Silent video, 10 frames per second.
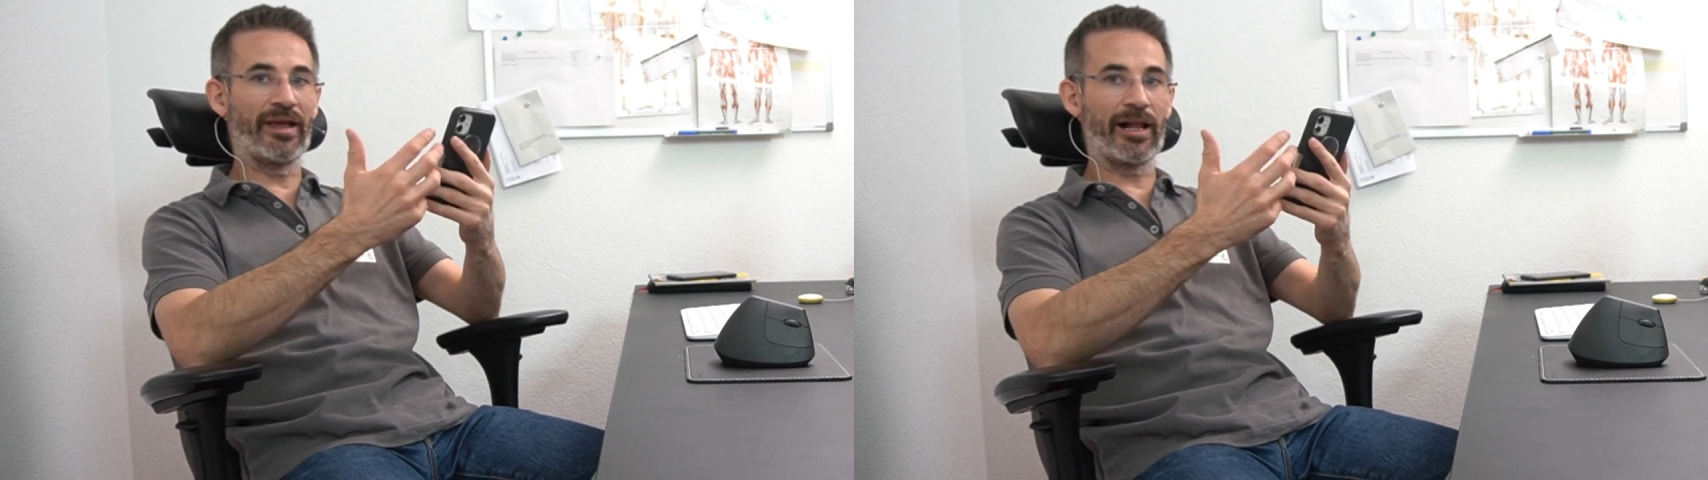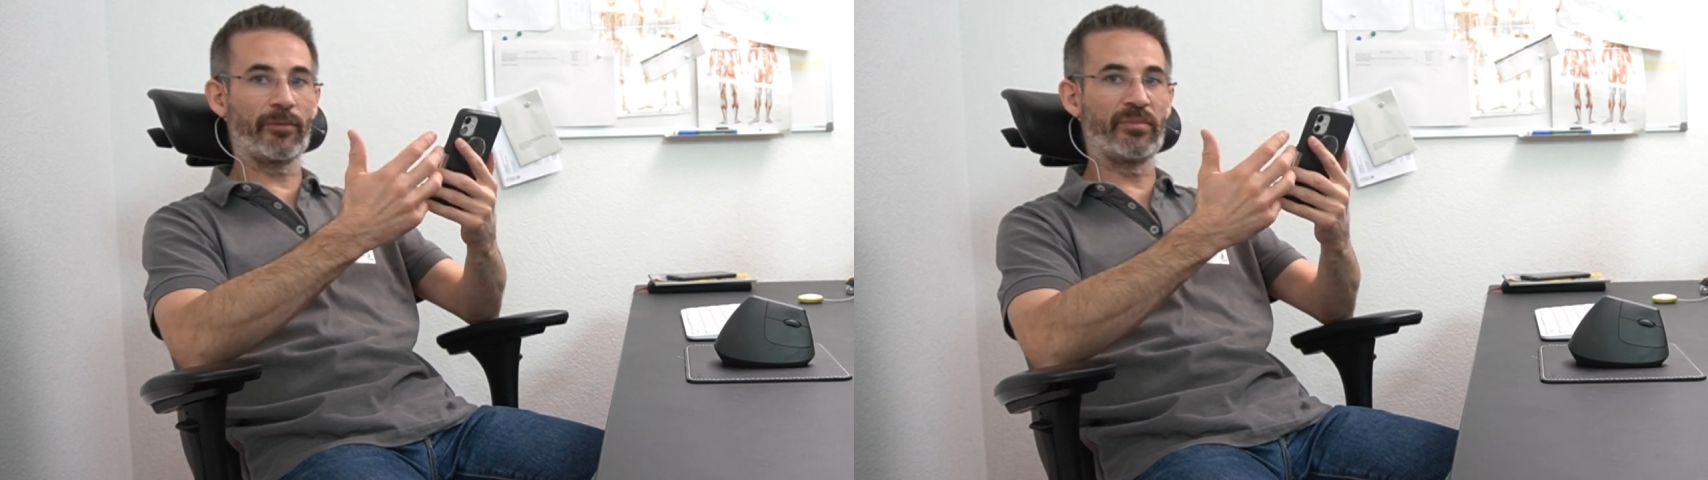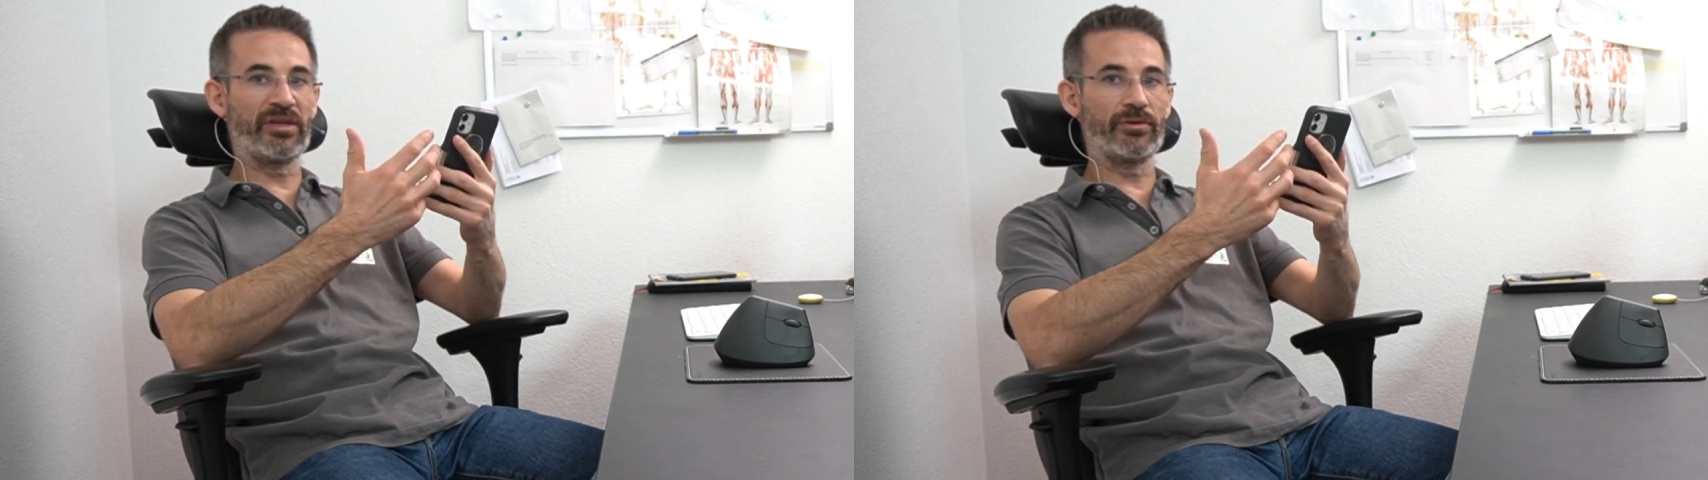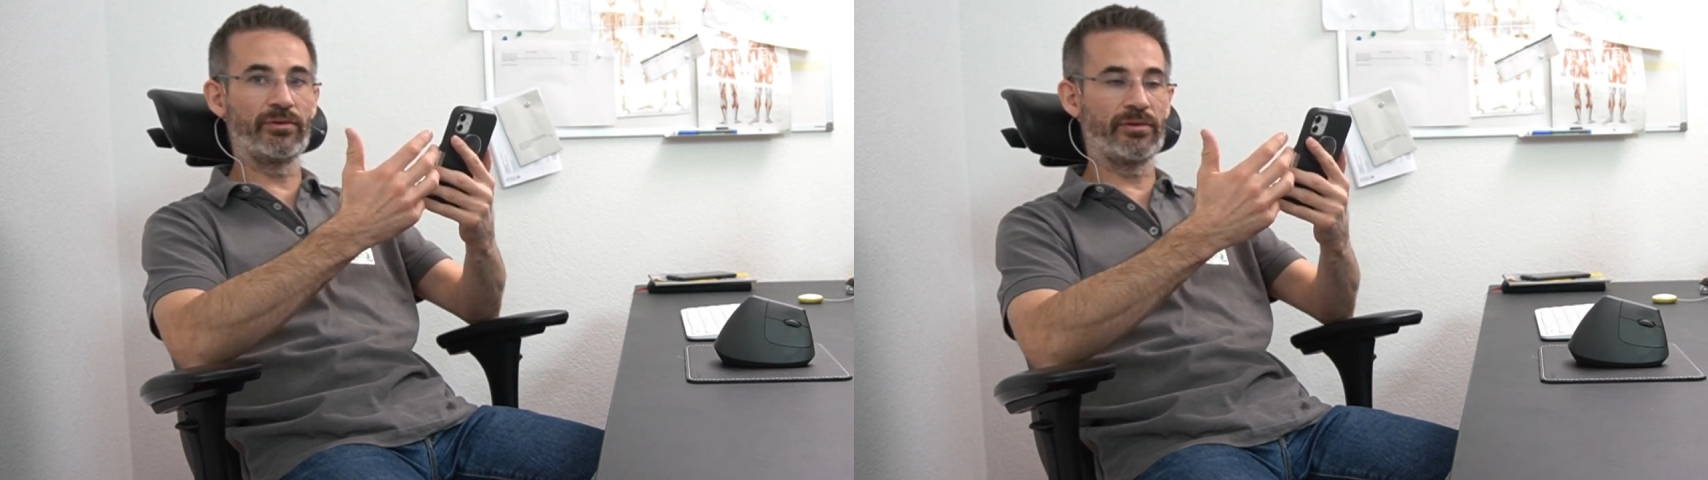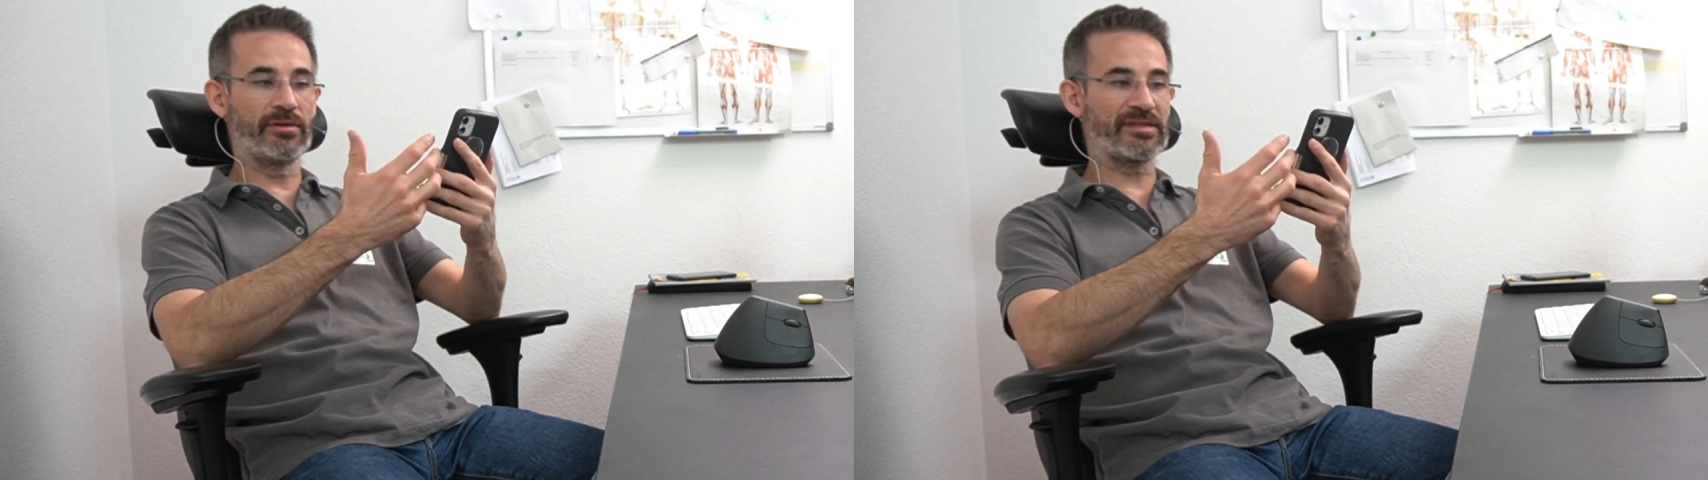help me to
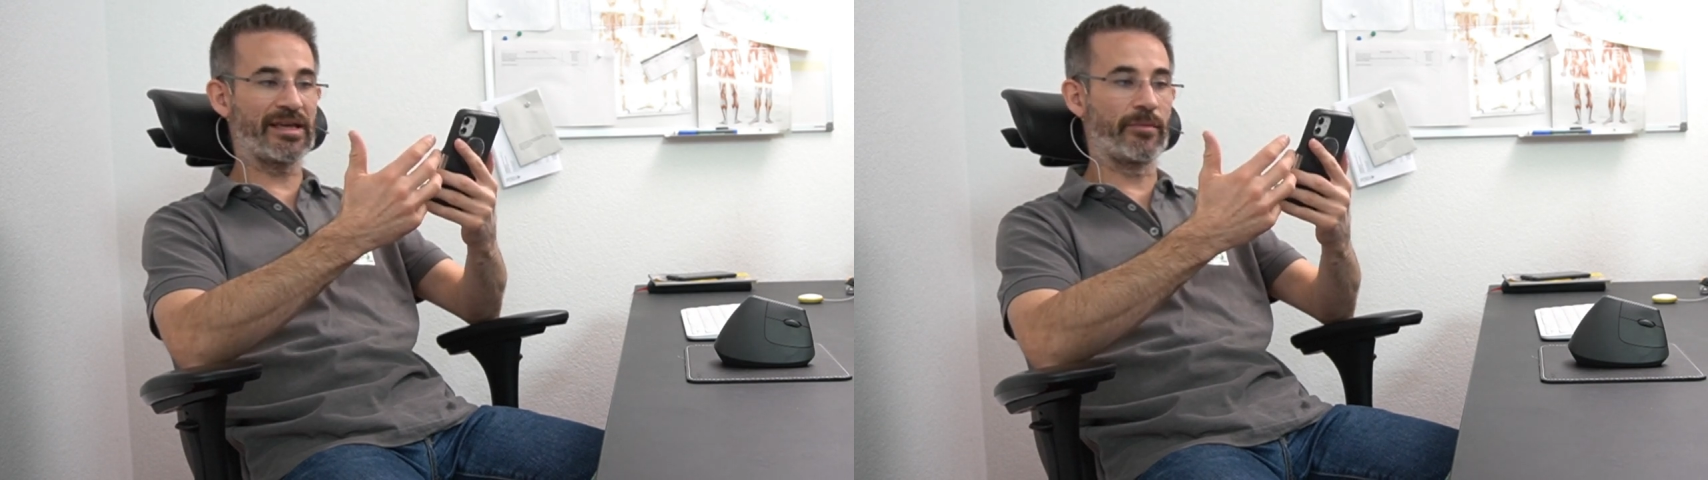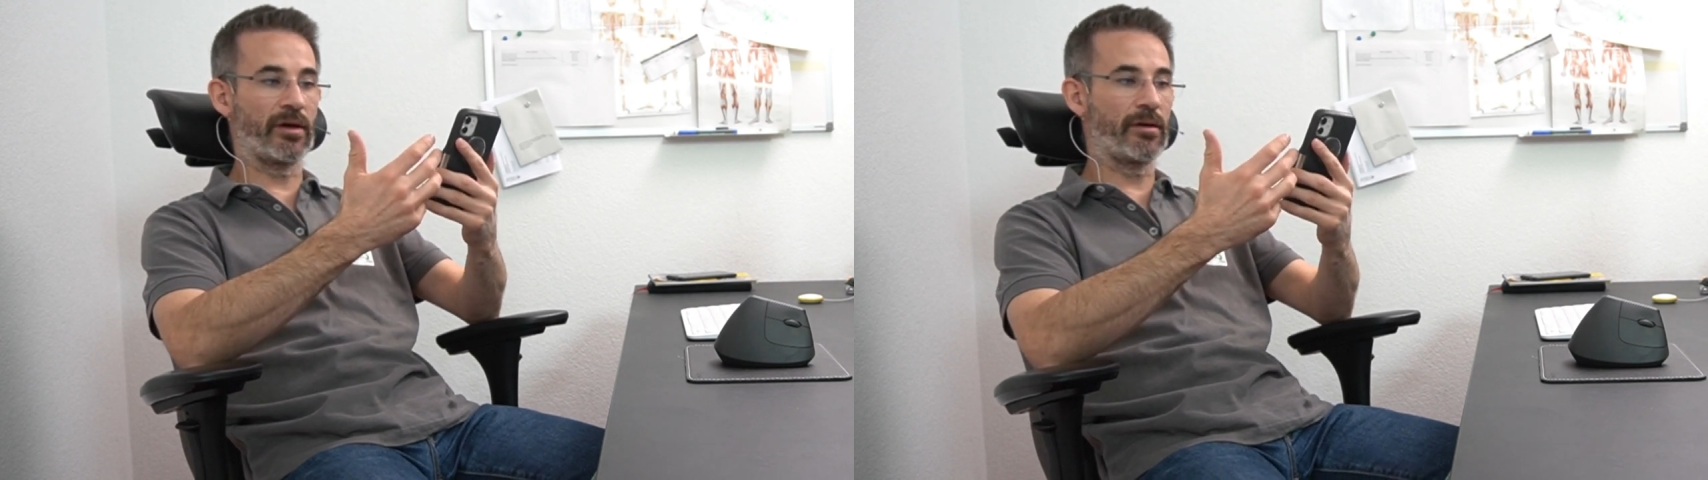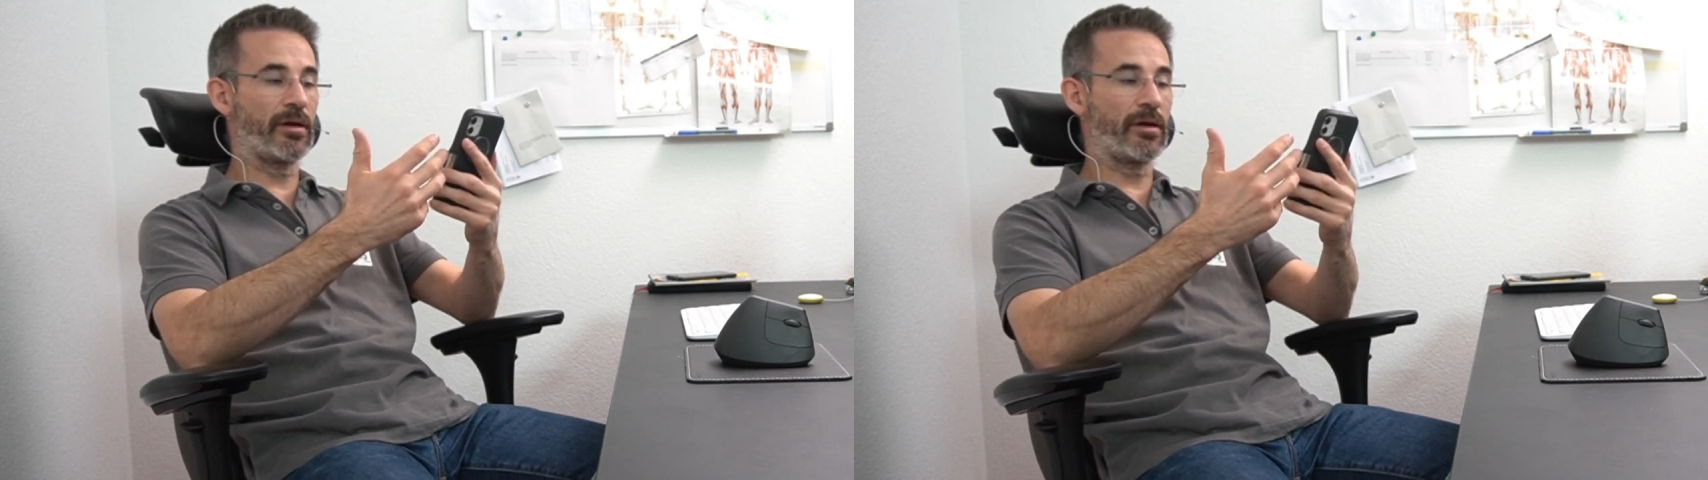do the same.